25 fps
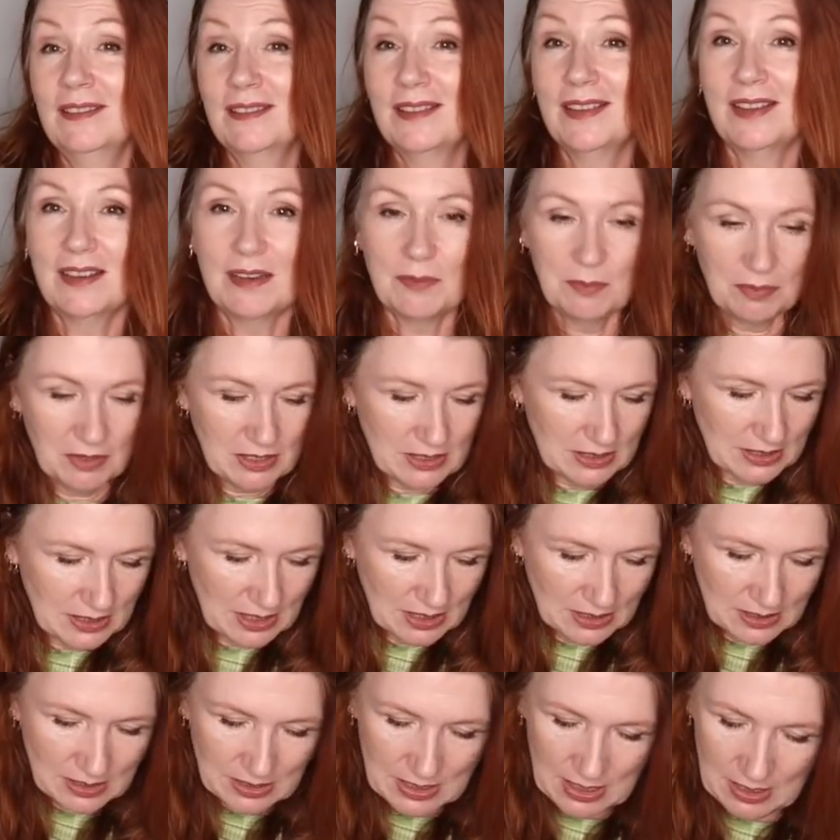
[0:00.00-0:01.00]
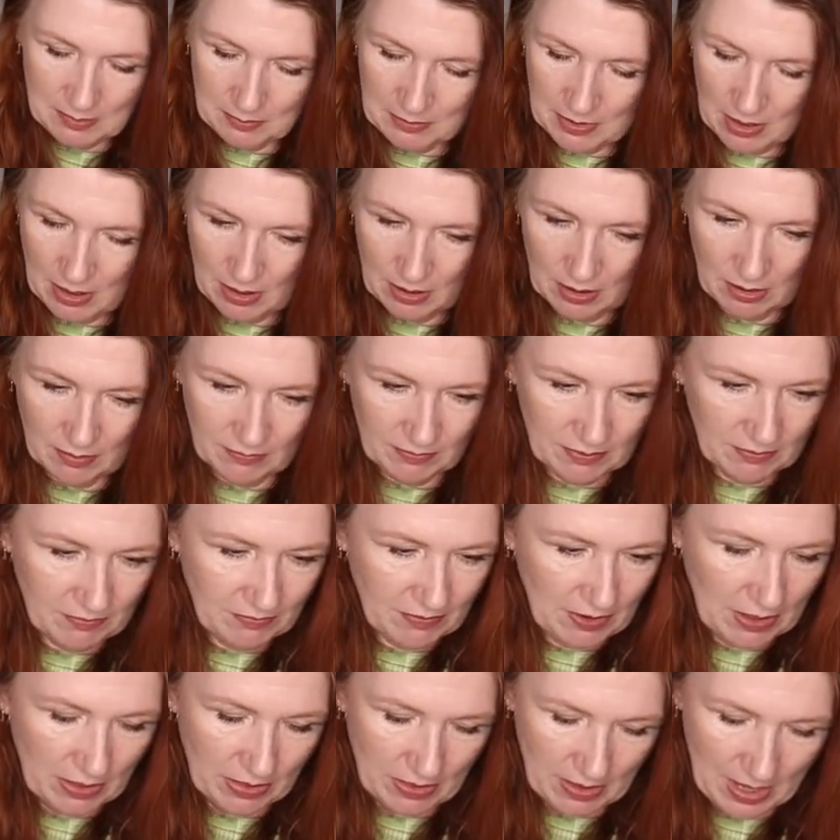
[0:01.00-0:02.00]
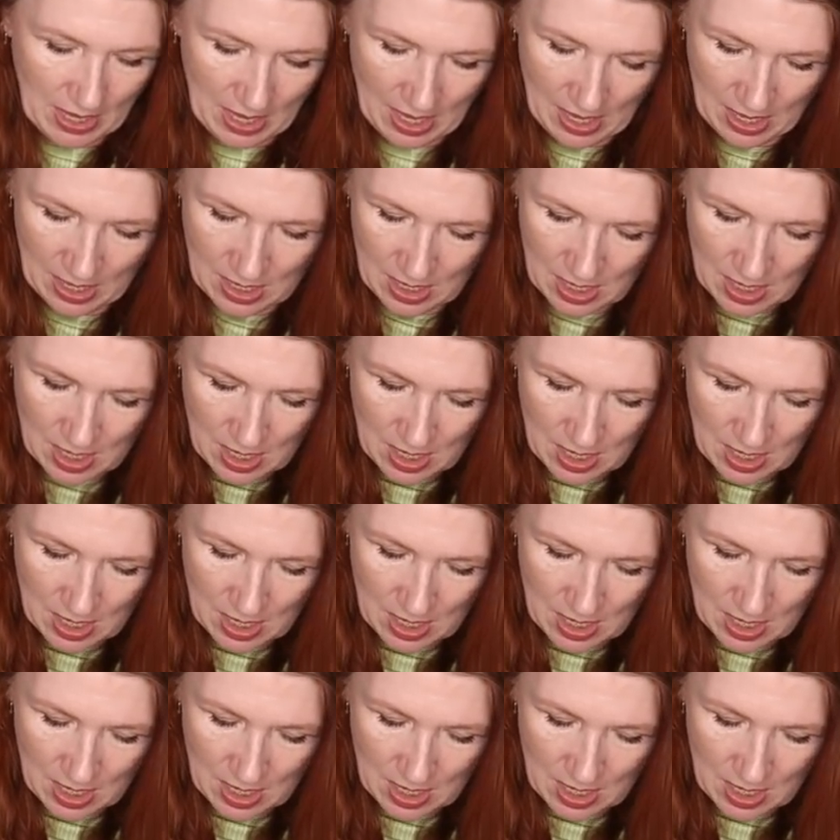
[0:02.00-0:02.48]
a princess seam going over the front there.